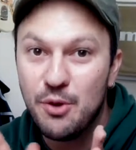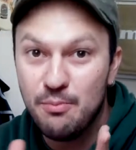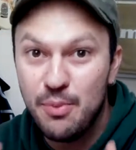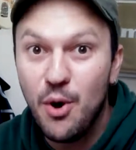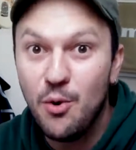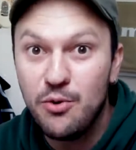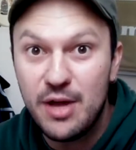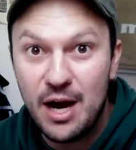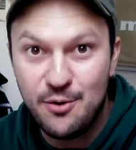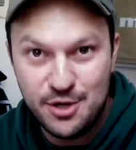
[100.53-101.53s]
both
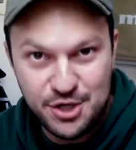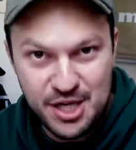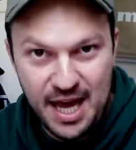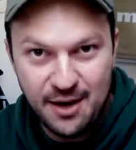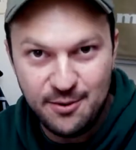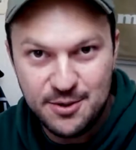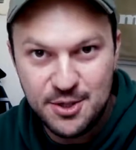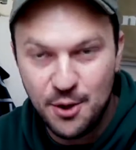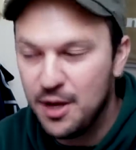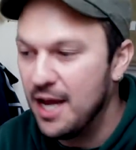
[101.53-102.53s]
our channels.
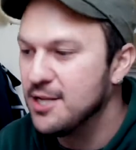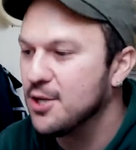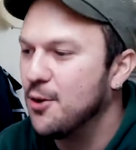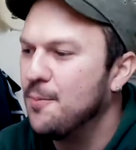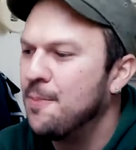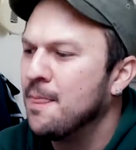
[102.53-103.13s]
Okay, so